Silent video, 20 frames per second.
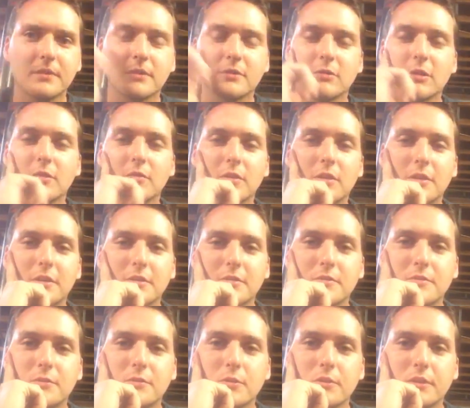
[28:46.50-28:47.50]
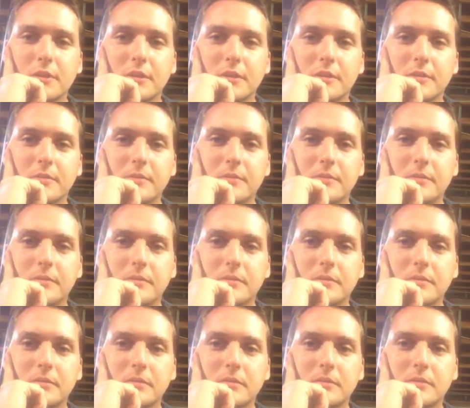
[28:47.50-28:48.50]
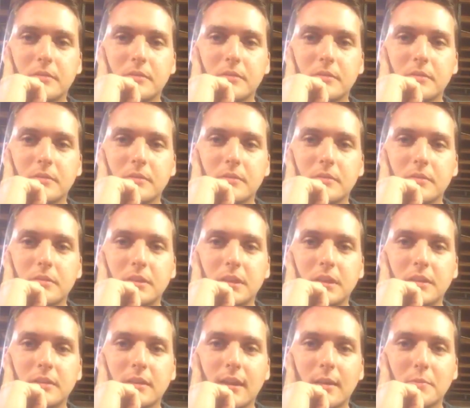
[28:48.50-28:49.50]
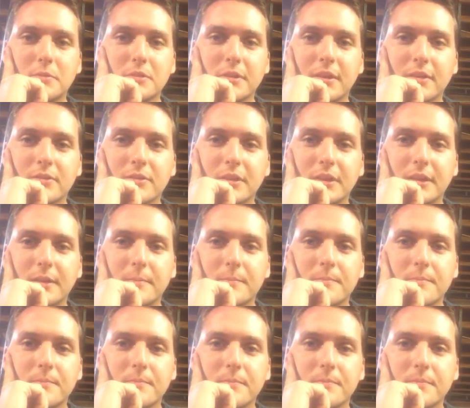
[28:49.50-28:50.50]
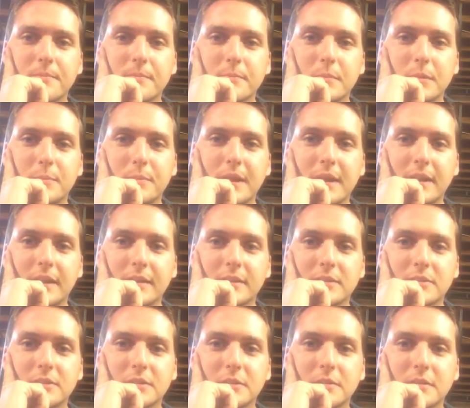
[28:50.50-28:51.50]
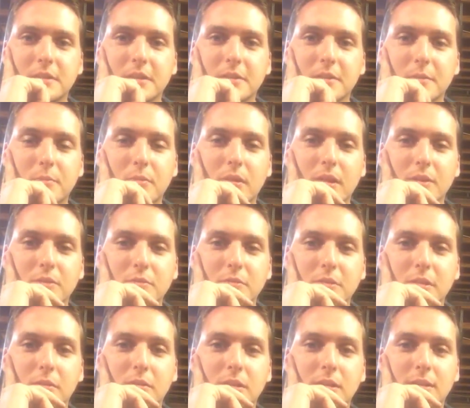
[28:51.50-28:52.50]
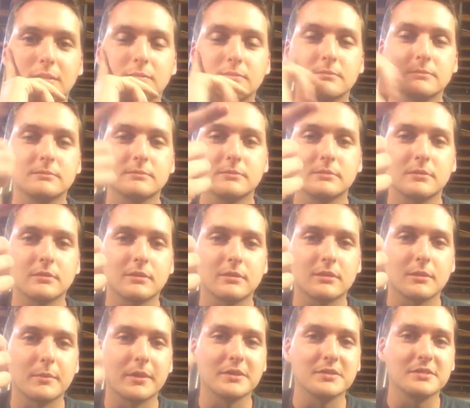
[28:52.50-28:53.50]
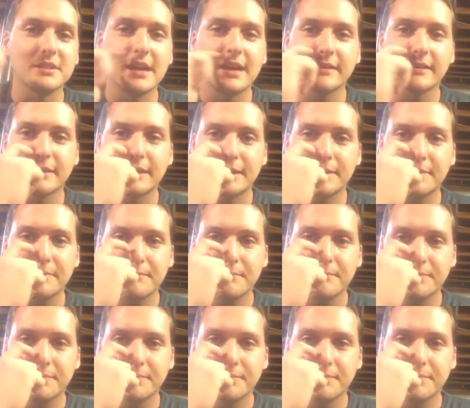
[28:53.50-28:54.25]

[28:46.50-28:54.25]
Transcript: 1,200 for the T-top Trans Am. Be painting it soon though, and the price will go up. Somebody snag that.